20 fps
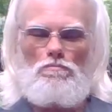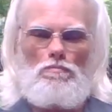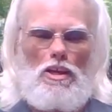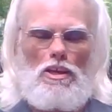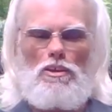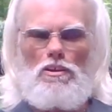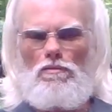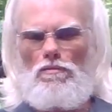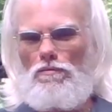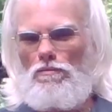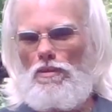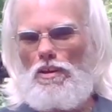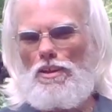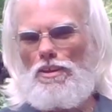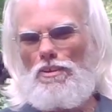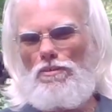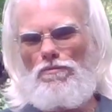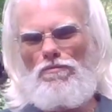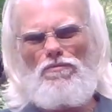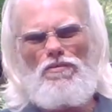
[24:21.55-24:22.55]
I
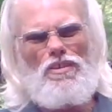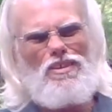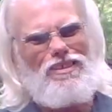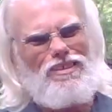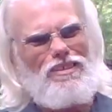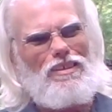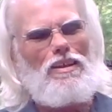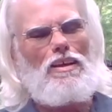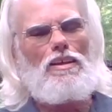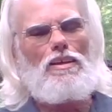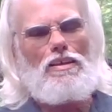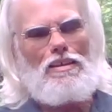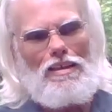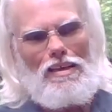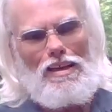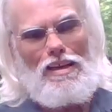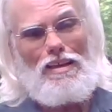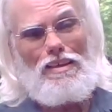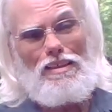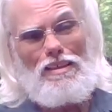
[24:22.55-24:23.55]
could feel it, and I
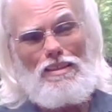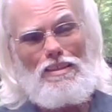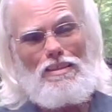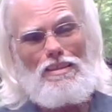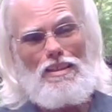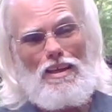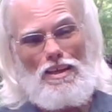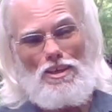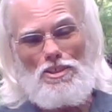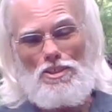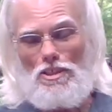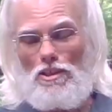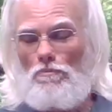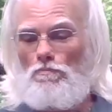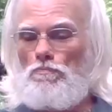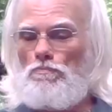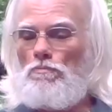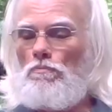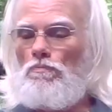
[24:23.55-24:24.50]
kind of taste it